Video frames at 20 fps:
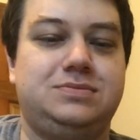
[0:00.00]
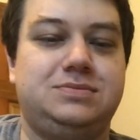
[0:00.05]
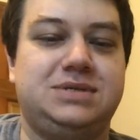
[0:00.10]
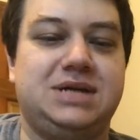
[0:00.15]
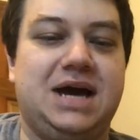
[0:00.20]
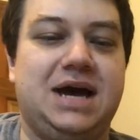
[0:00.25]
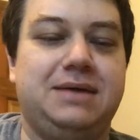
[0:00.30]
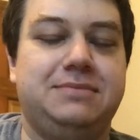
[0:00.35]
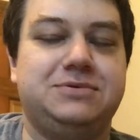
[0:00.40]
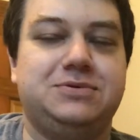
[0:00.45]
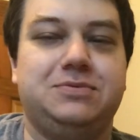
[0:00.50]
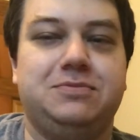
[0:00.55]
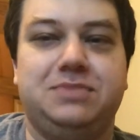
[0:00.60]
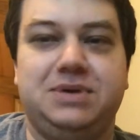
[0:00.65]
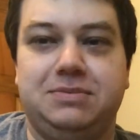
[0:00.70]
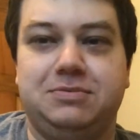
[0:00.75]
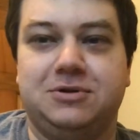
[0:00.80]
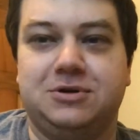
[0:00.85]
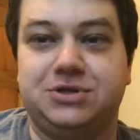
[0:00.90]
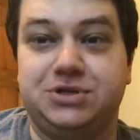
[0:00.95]
times when
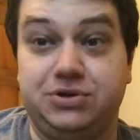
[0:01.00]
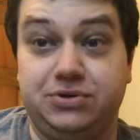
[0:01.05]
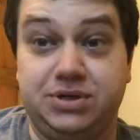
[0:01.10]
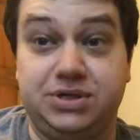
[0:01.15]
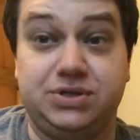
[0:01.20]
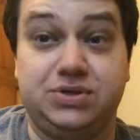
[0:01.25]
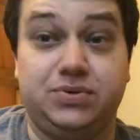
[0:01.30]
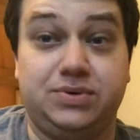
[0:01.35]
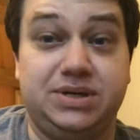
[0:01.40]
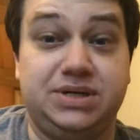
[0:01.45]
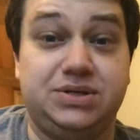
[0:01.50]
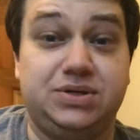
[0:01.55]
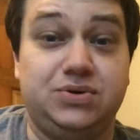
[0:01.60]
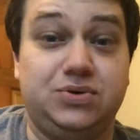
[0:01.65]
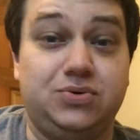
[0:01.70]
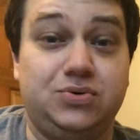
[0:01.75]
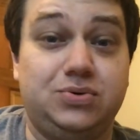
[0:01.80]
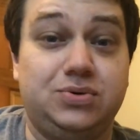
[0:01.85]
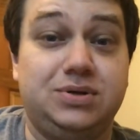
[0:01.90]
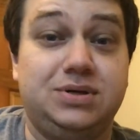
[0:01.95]
people are shooting
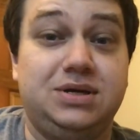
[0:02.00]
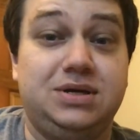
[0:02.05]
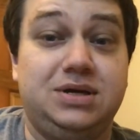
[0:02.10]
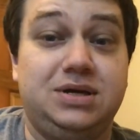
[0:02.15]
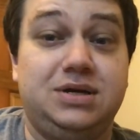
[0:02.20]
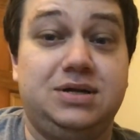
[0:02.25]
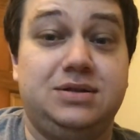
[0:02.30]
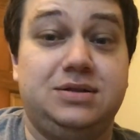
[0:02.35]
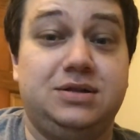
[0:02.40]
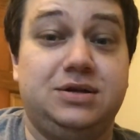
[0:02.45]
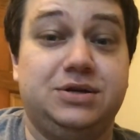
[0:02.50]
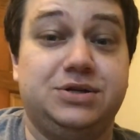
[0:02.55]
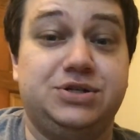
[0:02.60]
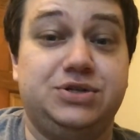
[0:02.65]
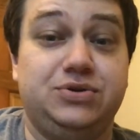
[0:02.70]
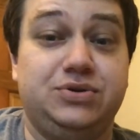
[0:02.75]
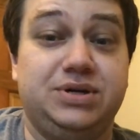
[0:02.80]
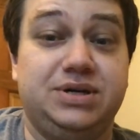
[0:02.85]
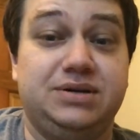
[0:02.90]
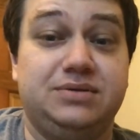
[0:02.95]
22, they're
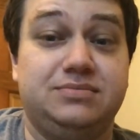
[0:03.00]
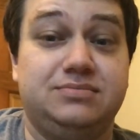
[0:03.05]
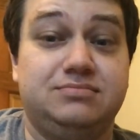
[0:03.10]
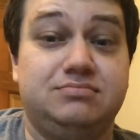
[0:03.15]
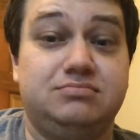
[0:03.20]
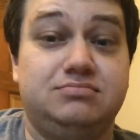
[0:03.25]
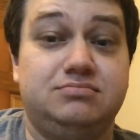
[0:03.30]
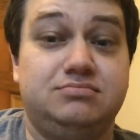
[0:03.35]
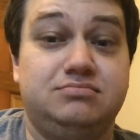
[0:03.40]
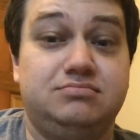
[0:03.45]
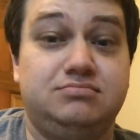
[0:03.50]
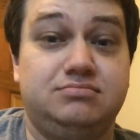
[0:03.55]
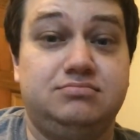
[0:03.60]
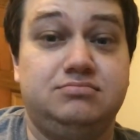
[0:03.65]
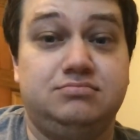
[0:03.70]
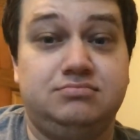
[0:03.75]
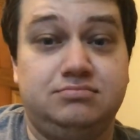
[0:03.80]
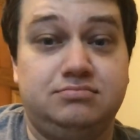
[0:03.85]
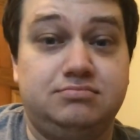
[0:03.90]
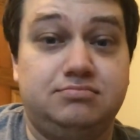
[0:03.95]
shooting
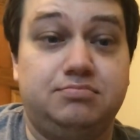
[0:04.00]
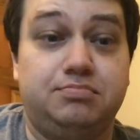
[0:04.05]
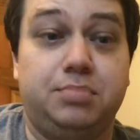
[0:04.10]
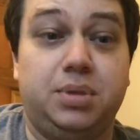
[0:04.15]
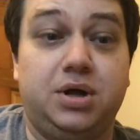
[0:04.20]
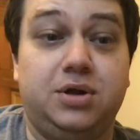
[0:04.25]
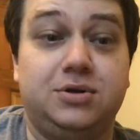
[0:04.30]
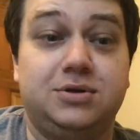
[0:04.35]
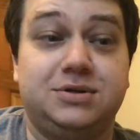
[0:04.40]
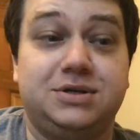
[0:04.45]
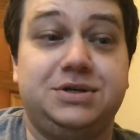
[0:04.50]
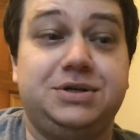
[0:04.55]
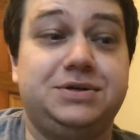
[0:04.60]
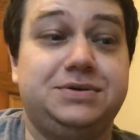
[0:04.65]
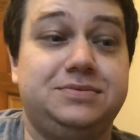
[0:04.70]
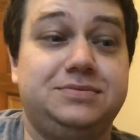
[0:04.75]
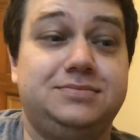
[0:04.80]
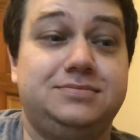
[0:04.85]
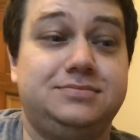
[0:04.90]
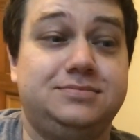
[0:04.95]

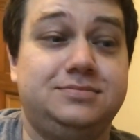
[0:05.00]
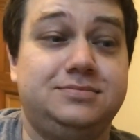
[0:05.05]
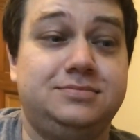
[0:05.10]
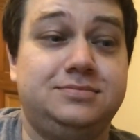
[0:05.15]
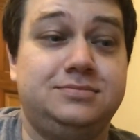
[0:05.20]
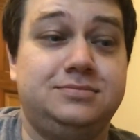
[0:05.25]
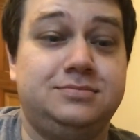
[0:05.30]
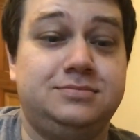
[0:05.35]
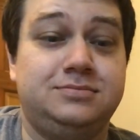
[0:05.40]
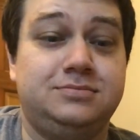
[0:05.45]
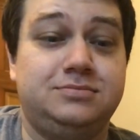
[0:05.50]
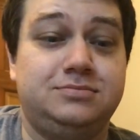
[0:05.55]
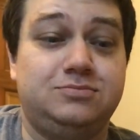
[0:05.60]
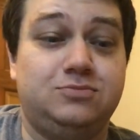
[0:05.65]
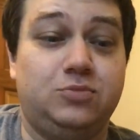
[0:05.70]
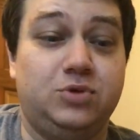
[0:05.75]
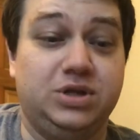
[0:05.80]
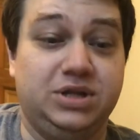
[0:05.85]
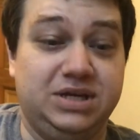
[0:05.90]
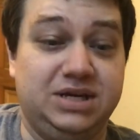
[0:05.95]
bulk,
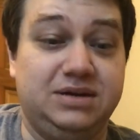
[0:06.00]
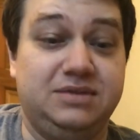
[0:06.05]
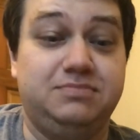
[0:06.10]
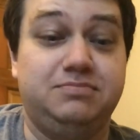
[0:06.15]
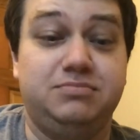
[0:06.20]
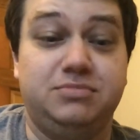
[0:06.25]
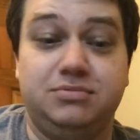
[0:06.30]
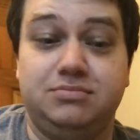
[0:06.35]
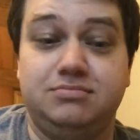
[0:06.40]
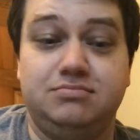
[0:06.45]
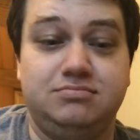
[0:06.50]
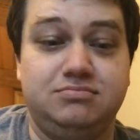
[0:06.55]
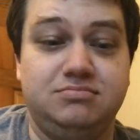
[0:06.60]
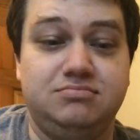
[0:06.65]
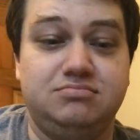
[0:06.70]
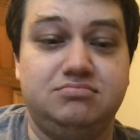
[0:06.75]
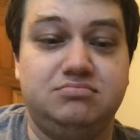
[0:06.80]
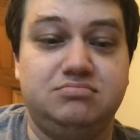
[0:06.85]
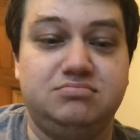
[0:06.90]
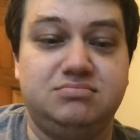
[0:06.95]
really
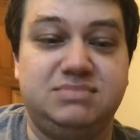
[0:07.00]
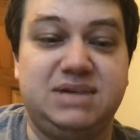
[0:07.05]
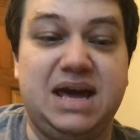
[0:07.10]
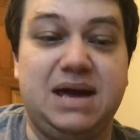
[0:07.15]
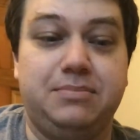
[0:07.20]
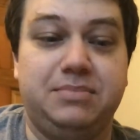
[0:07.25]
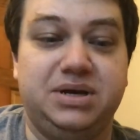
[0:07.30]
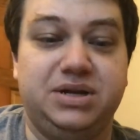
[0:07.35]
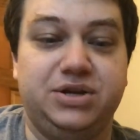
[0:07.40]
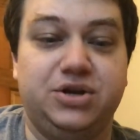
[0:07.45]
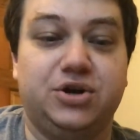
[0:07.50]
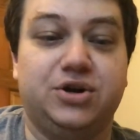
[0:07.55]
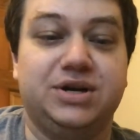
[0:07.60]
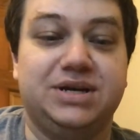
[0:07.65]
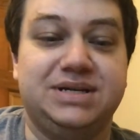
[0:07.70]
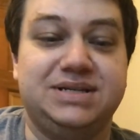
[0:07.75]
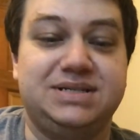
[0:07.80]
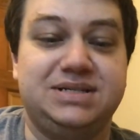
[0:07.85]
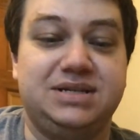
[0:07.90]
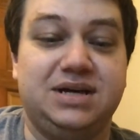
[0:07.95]
can be
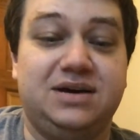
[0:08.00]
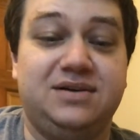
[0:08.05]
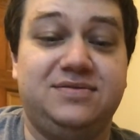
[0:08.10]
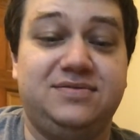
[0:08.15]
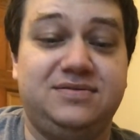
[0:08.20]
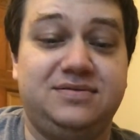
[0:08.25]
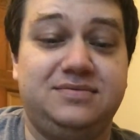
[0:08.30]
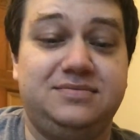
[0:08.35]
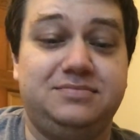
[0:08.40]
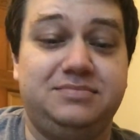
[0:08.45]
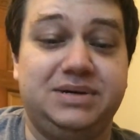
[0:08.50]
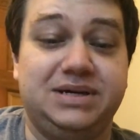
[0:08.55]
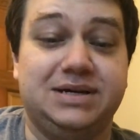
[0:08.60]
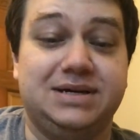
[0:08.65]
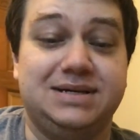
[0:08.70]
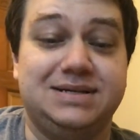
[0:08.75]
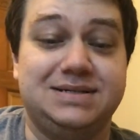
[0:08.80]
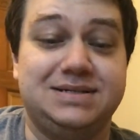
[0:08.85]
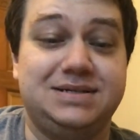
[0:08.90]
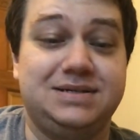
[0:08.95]
dirty stuff,
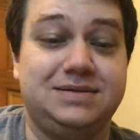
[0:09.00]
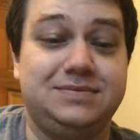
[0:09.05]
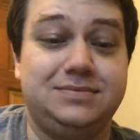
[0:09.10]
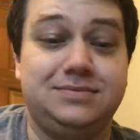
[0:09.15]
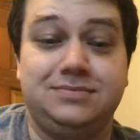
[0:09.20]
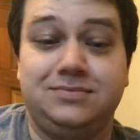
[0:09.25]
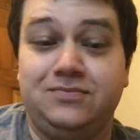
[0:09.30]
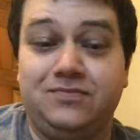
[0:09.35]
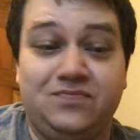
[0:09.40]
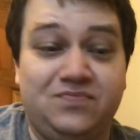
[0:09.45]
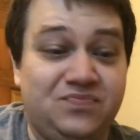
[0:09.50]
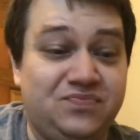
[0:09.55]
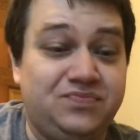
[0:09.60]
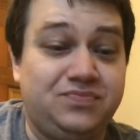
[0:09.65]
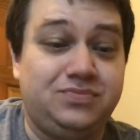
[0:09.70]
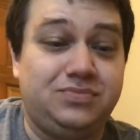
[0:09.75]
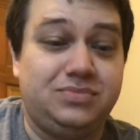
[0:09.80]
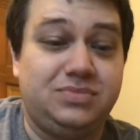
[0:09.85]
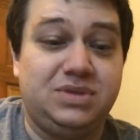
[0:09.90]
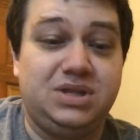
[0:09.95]
because
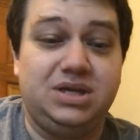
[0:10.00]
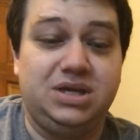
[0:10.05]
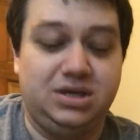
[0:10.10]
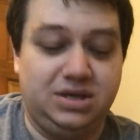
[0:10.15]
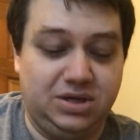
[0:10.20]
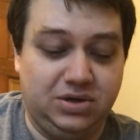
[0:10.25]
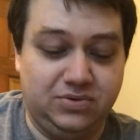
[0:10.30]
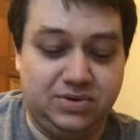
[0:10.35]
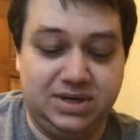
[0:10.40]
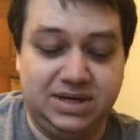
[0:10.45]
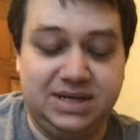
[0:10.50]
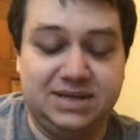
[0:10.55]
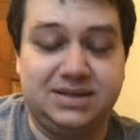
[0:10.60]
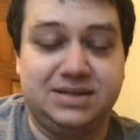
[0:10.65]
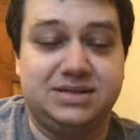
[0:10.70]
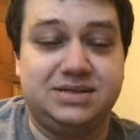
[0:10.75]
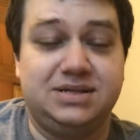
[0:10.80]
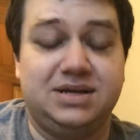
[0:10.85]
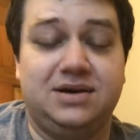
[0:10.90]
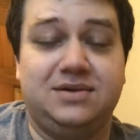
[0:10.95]
you can get
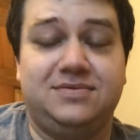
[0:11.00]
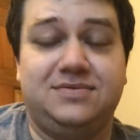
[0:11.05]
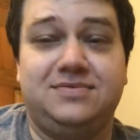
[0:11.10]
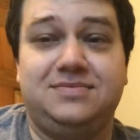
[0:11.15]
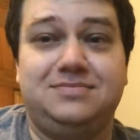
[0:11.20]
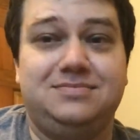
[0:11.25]
the stuff